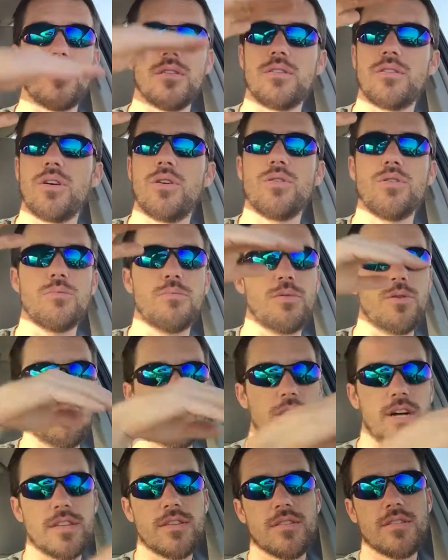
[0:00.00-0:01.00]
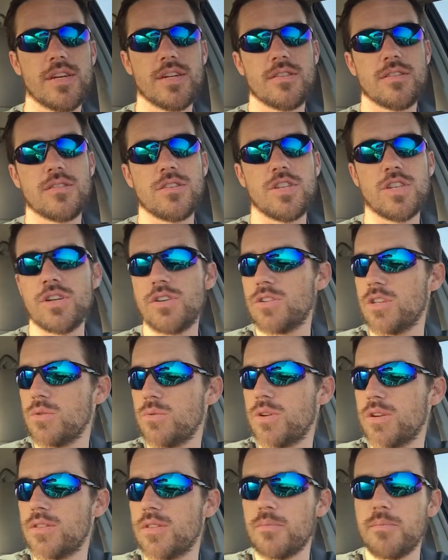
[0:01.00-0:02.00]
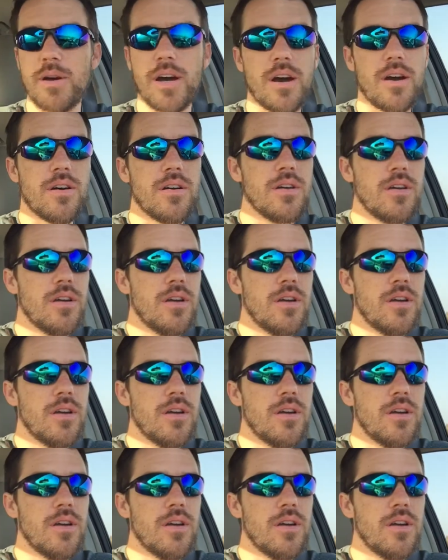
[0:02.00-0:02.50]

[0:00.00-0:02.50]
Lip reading: totem pole. That's generally what it's about.